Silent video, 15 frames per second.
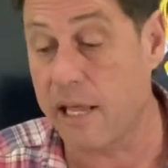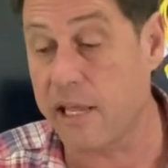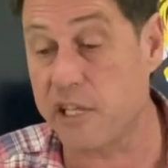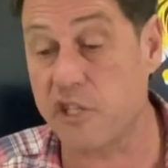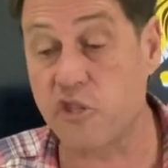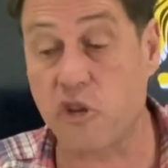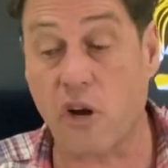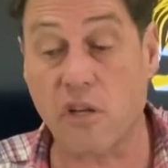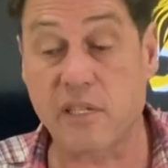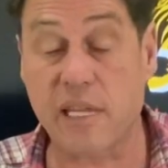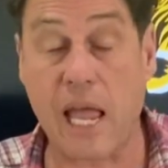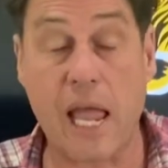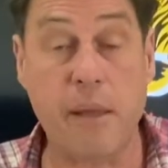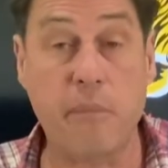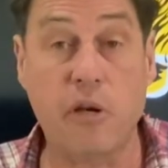The stocks
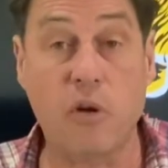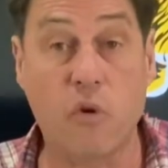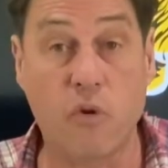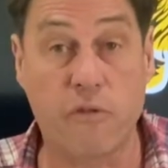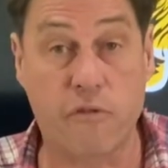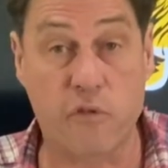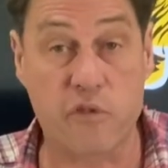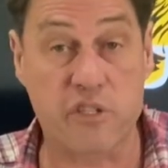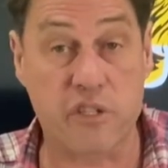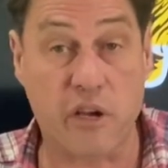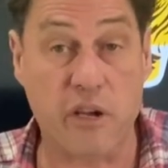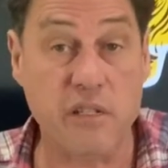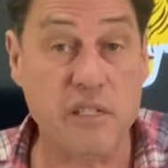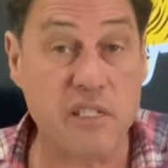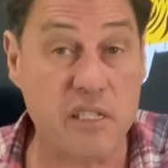came in all 4
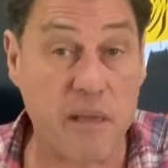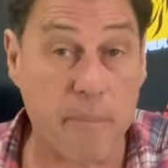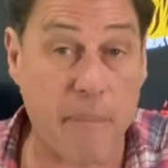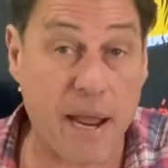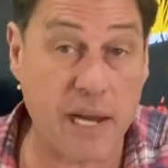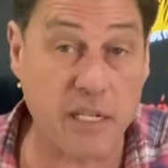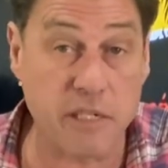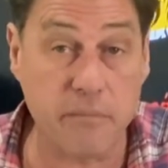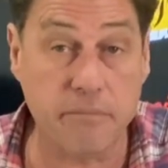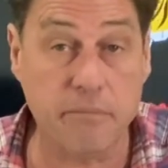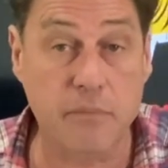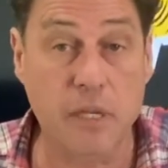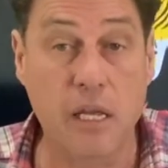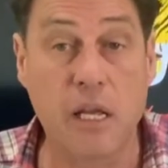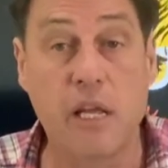sizes, the bantam,